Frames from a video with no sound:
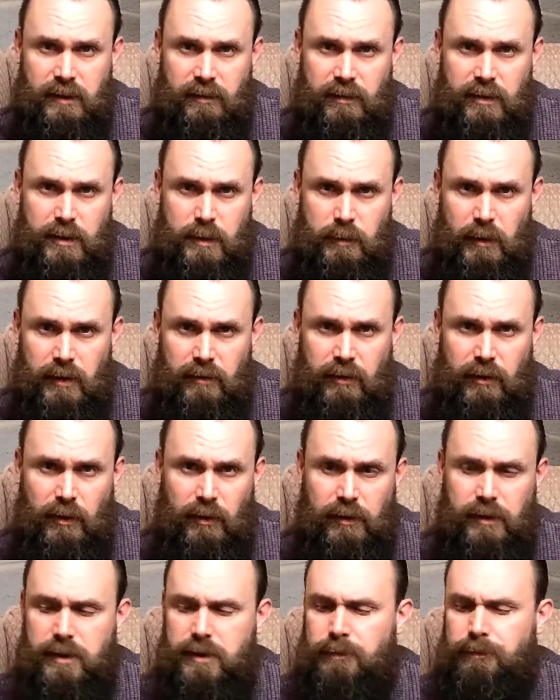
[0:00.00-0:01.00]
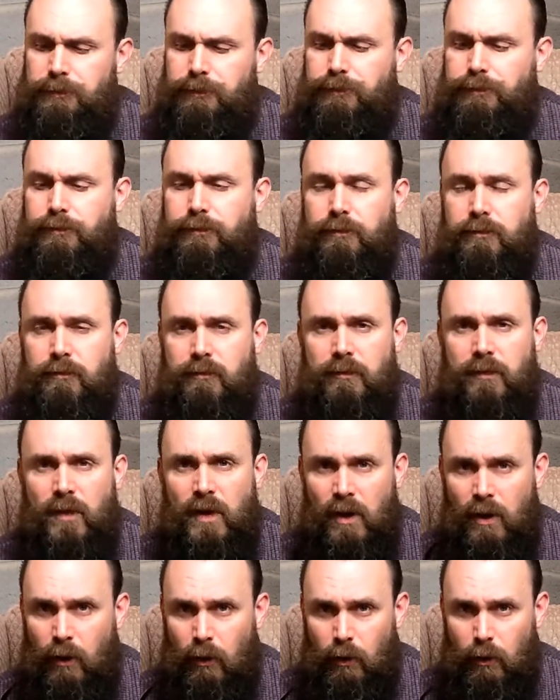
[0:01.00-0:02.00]
if there's a bit of a noise.
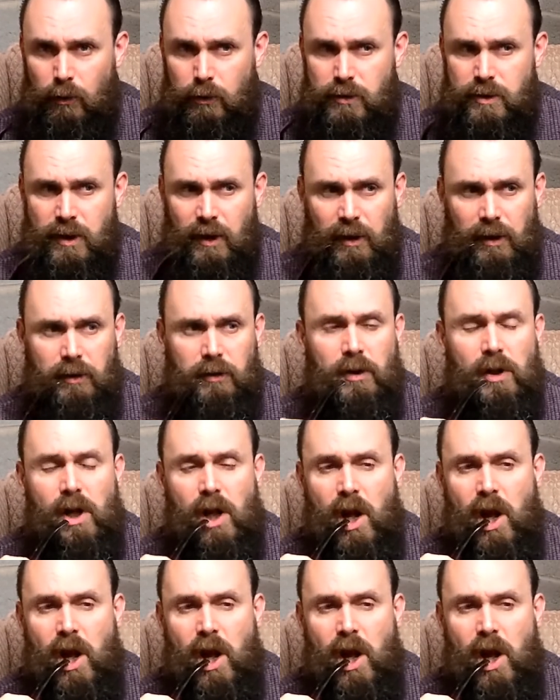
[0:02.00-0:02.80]
Also,